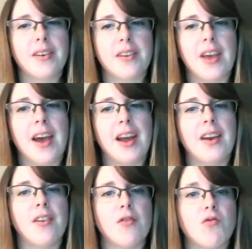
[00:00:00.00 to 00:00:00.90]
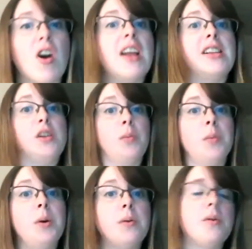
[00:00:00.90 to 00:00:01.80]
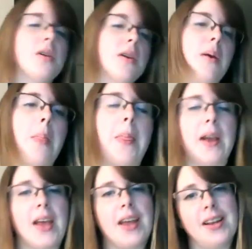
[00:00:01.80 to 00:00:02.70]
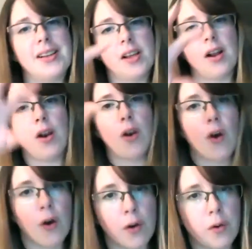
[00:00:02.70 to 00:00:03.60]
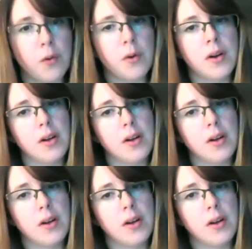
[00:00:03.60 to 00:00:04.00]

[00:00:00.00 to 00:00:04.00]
can raise your mood. Again, it's a low